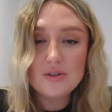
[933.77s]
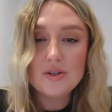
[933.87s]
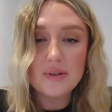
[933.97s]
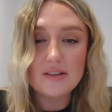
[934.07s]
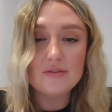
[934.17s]

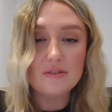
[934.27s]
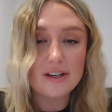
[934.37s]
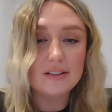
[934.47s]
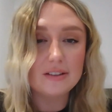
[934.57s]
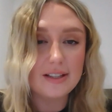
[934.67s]
doing it for
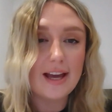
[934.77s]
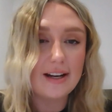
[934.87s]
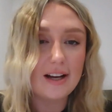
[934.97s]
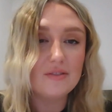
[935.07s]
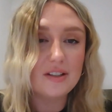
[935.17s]
real and
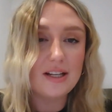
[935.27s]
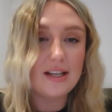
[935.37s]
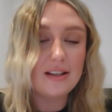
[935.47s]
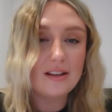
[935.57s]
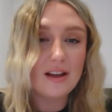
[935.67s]
getting out of the
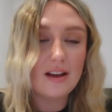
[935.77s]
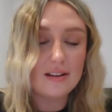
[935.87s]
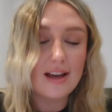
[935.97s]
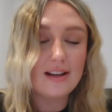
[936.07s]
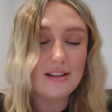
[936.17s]
league,
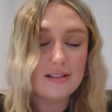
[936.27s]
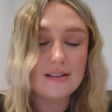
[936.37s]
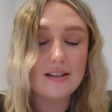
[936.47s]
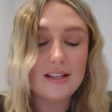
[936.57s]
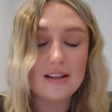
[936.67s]
getting
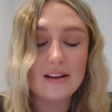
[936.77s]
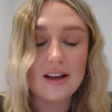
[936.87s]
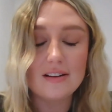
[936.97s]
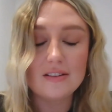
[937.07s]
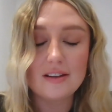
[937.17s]
into the league
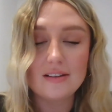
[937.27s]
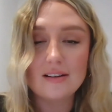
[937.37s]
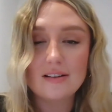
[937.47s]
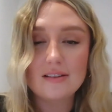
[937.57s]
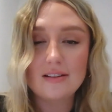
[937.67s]
again, I
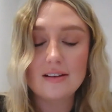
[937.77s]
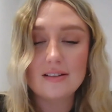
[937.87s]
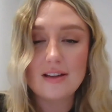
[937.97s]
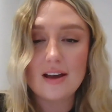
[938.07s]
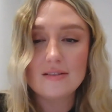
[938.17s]
think
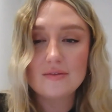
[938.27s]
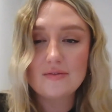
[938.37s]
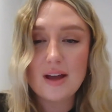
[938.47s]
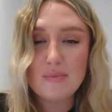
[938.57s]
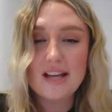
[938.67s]
that
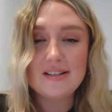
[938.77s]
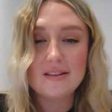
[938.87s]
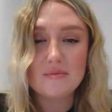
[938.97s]
fair play to